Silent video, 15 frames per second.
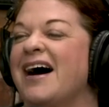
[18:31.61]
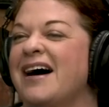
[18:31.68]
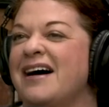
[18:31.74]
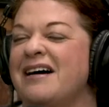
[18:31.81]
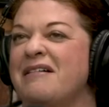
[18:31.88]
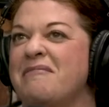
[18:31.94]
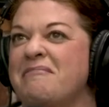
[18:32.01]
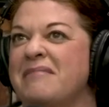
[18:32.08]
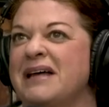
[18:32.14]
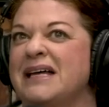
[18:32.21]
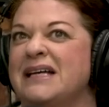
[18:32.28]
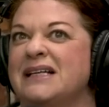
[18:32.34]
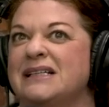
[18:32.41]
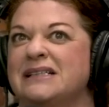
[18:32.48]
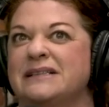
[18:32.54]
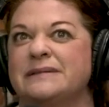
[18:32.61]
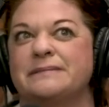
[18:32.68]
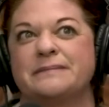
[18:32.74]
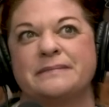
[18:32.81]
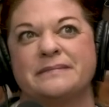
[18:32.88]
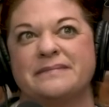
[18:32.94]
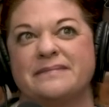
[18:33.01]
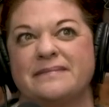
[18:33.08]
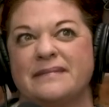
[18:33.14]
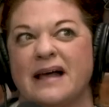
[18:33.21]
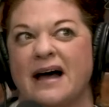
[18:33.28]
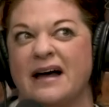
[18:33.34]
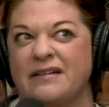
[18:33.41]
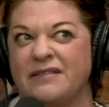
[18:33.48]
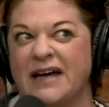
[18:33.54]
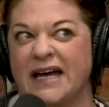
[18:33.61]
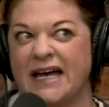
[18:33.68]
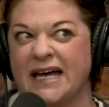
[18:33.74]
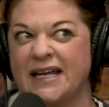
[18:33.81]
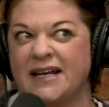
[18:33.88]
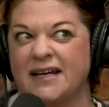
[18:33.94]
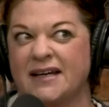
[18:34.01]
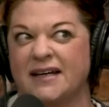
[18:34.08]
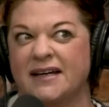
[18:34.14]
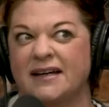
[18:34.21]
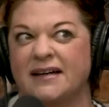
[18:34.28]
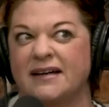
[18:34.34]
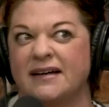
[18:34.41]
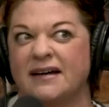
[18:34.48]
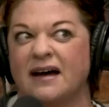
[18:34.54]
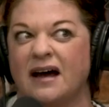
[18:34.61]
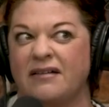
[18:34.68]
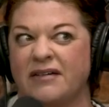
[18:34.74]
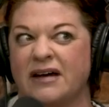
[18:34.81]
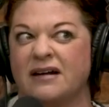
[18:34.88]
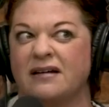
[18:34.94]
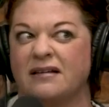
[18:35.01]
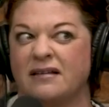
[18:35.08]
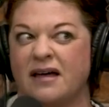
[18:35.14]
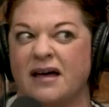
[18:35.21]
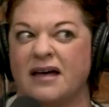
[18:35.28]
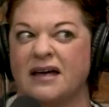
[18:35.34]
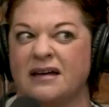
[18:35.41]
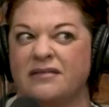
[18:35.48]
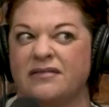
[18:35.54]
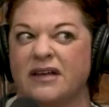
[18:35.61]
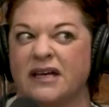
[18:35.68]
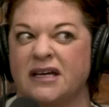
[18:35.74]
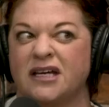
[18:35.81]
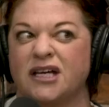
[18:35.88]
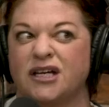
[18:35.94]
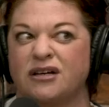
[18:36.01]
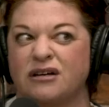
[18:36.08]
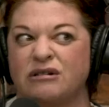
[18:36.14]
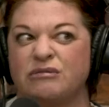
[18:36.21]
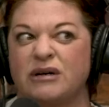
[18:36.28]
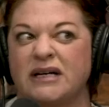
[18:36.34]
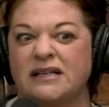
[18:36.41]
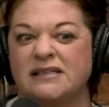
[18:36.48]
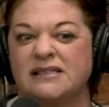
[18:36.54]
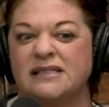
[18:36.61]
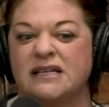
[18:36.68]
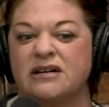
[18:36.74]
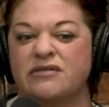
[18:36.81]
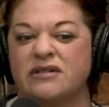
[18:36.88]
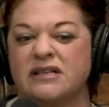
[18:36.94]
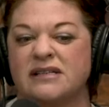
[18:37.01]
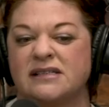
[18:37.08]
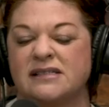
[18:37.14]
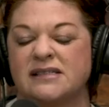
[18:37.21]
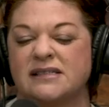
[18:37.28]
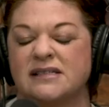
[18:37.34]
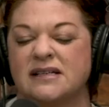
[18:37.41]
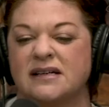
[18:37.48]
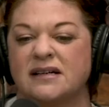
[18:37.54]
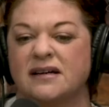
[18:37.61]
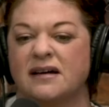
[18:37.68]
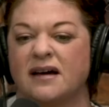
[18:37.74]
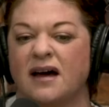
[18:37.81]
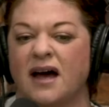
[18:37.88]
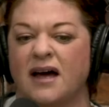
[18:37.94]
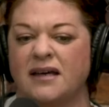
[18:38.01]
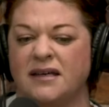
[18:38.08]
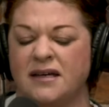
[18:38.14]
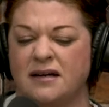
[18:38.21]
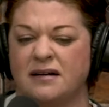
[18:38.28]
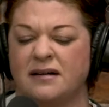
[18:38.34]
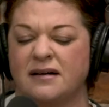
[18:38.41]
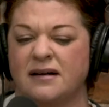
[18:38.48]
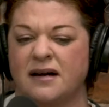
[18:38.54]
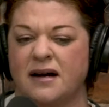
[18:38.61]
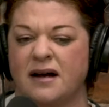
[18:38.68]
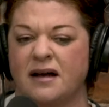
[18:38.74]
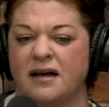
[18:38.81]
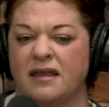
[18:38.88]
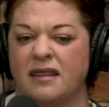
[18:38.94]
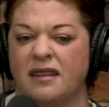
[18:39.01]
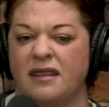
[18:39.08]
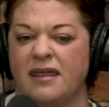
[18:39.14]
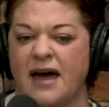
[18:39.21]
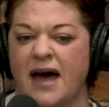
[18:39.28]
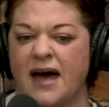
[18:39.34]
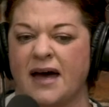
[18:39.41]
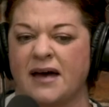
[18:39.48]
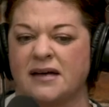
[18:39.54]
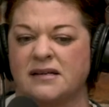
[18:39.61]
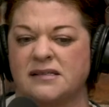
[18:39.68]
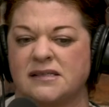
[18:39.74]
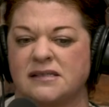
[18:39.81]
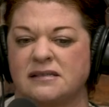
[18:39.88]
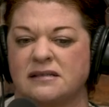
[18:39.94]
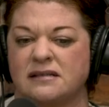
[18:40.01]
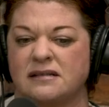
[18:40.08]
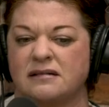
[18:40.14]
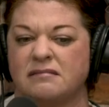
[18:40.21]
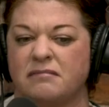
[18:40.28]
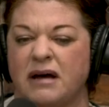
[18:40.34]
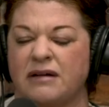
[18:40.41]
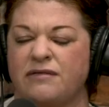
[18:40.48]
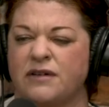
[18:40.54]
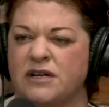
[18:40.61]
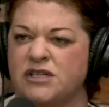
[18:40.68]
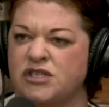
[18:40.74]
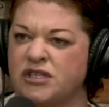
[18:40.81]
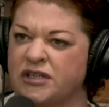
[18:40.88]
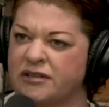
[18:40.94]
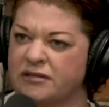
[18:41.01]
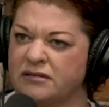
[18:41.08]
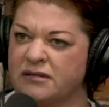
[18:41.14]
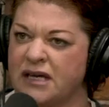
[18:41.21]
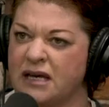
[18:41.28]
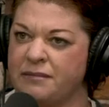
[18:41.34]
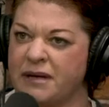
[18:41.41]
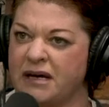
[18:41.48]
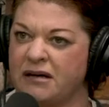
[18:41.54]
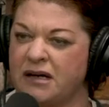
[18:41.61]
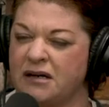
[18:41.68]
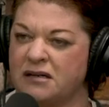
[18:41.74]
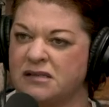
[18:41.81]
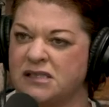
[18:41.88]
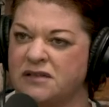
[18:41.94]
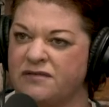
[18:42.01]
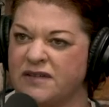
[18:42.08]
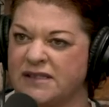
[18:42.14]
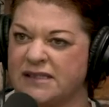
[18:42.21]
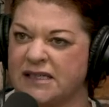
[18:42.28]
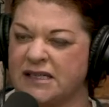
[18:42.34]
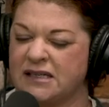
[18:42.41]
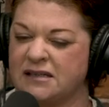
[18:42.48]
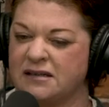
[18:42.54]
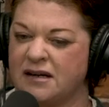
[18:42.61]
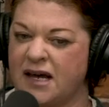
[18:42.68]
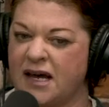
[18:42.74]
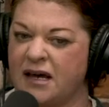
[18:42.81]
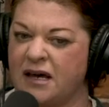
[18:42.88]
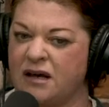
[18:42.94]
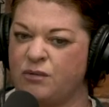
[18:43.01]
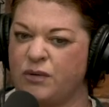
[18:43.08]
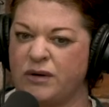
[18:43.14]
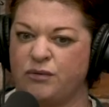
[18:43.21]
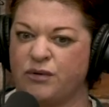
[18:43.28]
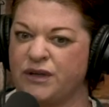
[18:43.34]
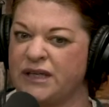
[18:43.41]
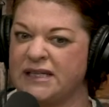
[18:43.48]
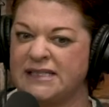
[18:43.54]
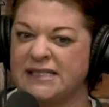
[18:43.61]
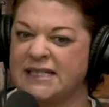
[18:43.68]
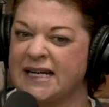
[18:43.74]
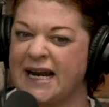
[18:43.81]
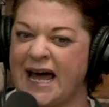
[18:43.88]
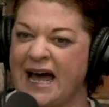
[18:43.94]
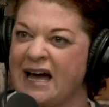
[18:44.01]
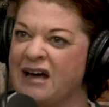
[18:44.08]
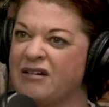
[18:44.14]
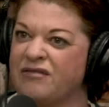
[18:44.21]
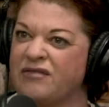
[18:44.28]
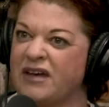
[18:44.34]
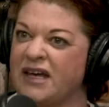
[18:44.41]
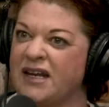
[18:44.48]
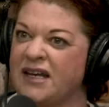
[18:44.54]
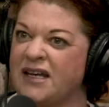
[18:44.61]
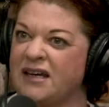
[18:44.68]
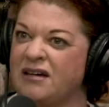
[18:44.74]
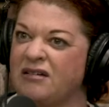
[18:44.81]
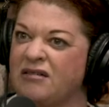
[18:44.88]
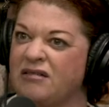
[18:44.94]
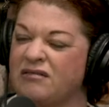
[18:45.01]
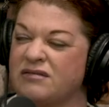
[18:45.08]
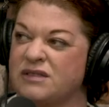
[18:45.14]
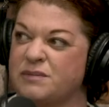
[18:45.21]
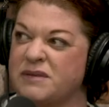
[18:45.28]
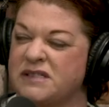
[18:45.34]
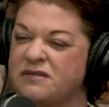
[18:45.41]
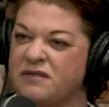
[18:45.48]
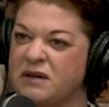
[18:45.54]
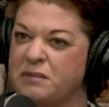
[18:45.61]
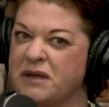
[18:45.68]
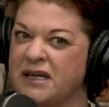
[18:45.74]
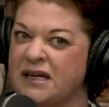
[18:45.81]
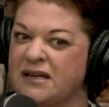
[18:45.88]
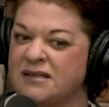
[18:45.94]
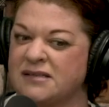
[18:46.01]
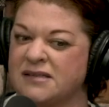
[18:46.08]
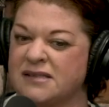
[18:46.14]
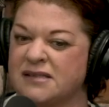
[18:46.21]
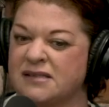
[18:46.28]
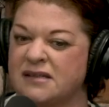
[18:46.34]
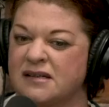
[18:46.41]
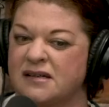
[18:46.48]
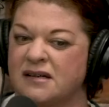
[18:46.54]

I've had a lot of like good ones. There was a year that my friend Jill came out here to visit, and we really didn't have any specific plans.